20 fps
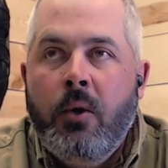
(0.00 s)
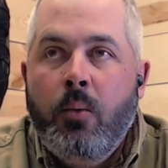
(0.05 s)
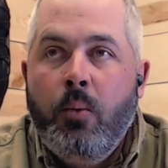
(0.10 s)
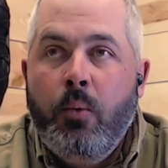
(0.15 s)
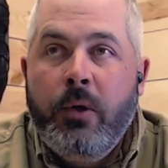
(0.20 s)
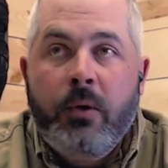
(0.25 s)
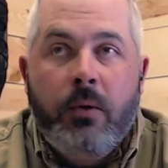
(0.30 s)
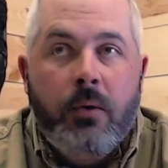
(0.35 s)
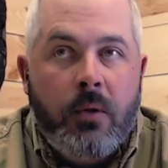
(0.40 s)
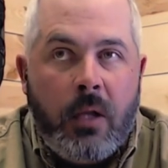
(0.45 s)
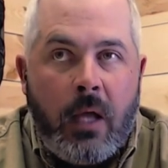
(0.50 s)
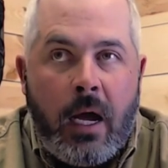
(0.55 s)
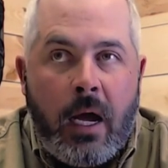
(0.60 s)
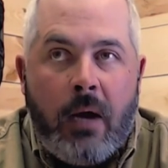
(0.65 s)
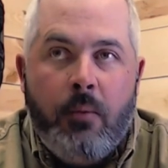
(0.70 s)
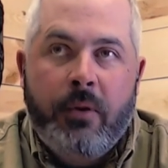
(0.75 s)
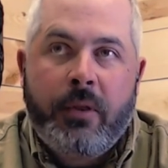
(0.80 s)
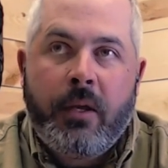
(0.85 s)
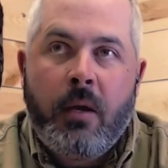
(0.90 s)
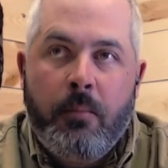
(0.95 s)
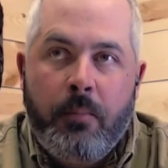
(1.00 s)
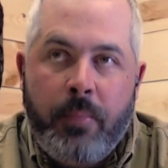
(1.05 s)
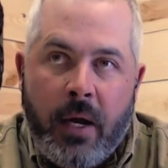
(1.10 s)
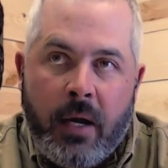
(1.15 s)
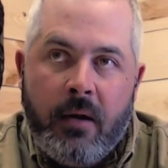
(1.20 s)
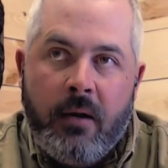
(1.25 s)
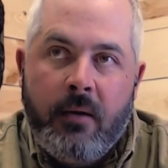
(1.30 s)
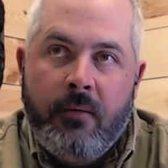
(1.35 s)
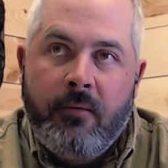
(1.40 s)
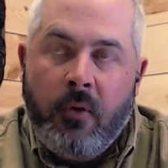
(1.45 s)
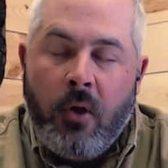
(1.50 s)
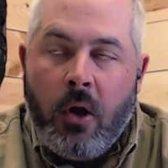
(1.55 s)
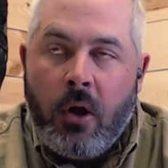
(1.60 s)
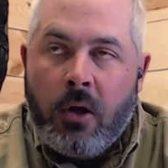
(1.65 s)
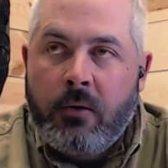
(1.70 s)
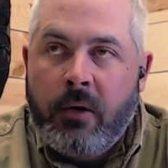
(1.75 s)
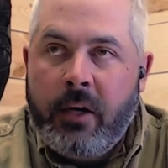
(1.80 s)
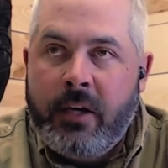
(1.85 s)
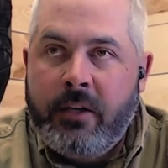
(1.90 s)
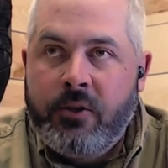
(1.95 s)
We do a lot with competitive
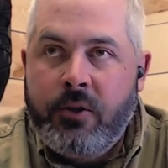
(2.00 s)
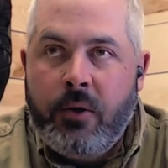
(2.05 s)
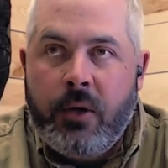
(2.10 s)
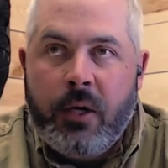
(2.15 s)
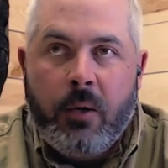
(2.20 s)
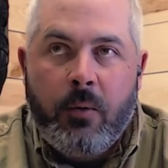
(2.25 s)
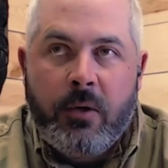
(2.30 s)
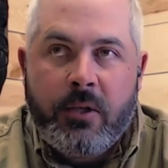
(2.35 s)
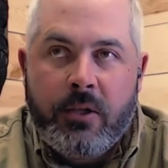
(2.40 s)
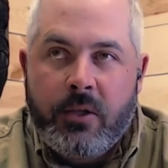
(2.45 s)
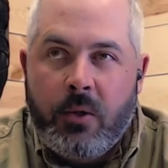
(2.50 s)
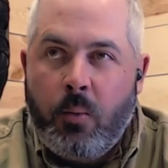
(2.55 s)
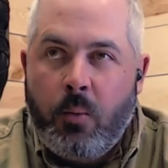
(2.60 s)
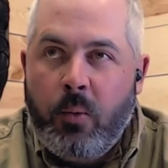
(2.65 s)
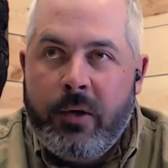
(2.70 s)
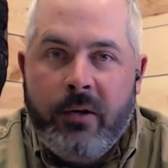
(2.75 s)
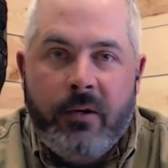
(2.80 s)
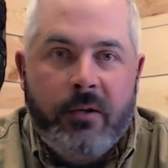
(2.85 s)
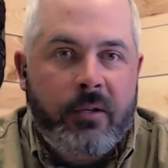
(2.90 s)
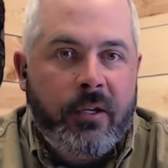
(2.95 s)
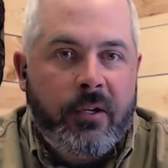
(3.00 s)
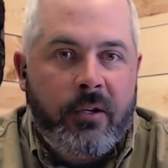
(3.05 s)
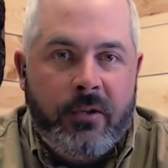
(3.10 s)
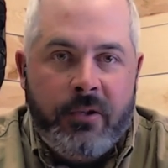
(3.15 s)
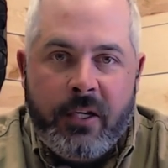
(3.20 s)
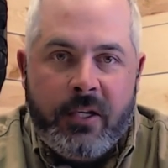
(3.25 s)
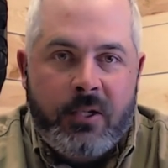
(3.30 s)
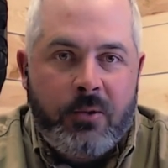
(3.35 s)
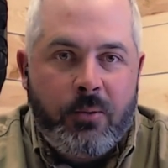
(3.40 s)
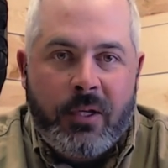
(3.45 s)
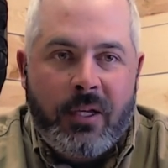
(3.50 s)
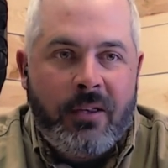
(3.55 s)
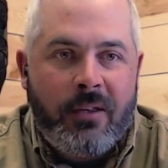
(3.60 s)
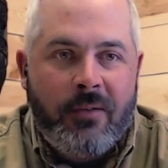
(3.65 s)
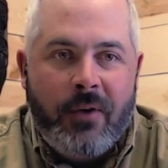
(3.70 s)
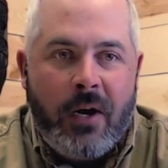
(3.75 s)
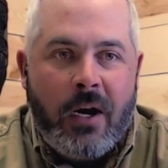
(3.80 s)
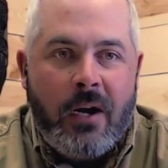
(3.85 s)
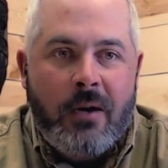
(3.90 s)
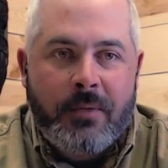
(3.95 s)
long range shooting, which is a weird little niche within
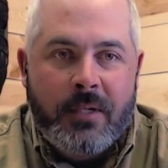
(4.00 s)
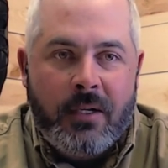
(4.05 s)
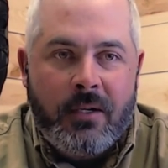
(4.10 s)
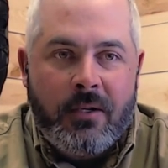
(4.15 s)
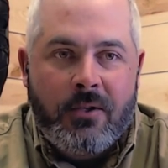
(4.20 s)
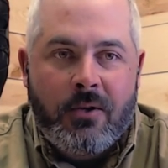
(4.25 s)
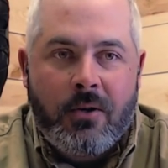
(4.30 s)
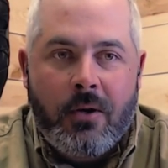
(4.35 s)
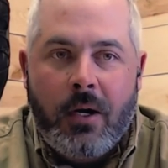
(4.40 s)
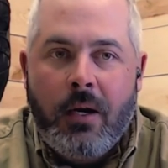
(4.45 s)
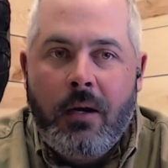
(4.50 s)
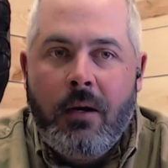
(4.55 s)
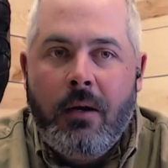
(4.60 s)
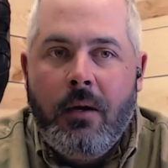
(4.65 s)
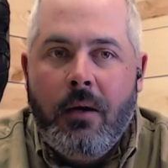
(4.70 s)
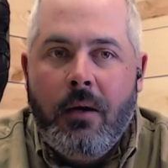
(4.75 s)
the firearms industry.